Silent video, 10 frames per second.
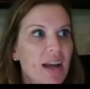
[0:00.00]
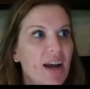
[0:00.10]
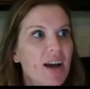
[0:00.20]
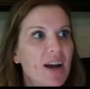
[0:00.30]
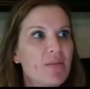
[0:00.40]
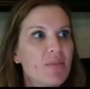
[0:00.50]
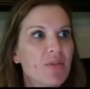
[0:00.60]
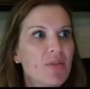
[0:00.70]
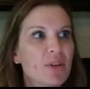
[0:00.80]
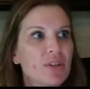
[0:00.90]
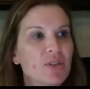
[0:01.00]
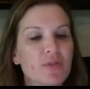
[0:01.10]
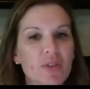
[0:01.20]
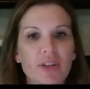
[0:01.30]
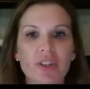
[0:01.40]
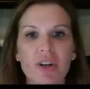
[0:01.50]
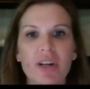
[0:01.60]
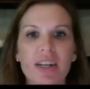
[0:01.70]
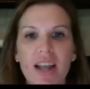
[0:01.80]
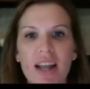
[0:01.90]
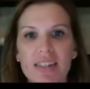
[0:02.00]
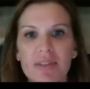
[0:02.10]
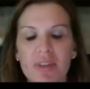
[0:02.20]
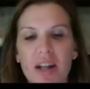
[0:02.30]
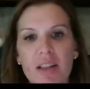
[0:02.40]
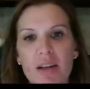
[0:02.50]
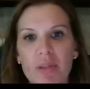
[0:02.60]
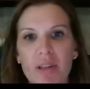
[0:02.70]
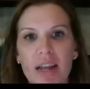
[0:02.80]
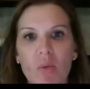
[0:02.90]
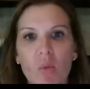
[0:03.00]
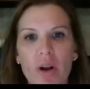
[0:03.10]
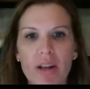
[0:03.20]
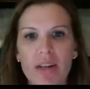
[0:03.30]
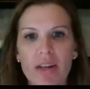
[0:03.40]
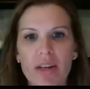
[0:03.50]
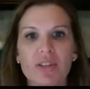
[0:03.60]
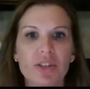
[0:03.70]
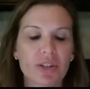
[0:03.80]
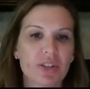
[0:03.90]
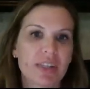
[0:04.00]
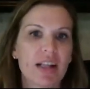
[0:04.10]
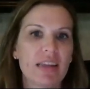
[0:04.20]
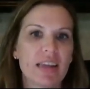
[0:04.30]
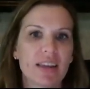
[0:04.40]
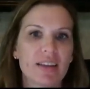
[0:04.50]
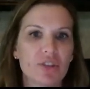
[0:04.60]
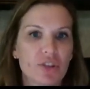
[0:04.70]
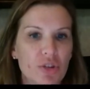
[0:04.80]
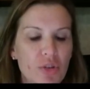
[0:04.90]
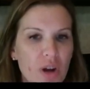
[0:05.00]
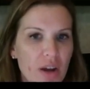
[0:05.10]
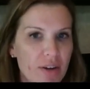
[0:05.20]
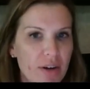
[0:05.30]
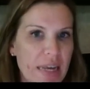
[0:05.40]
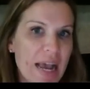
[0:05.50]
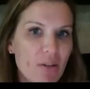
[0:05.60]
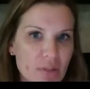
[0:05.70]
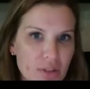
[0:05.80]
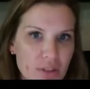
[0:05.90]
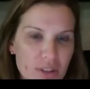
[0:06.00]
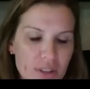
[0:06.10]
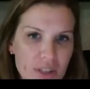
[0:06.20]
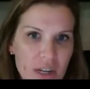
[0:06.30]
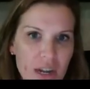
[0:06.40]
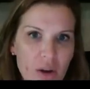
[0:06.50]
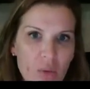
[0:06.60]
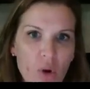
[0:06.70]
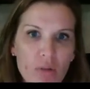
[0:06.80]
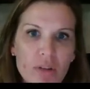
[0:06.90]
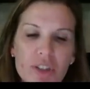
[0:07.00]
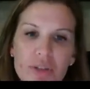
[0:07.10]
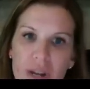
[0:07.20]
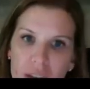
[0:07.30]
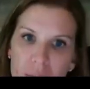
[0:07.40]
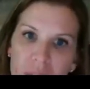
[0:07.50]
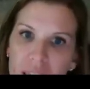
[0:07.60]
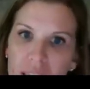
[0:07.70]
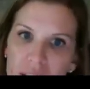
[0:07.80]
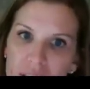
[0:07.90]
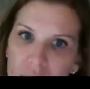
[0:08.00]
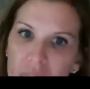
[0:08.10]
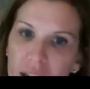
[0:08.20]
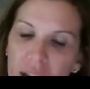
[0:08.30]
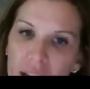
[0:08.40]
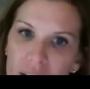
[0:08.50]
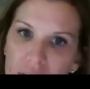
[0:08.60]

Mm-hmm. Um, if you're first starting to kind of develop like what it is you're selling to other accountants, what would you recommend with that?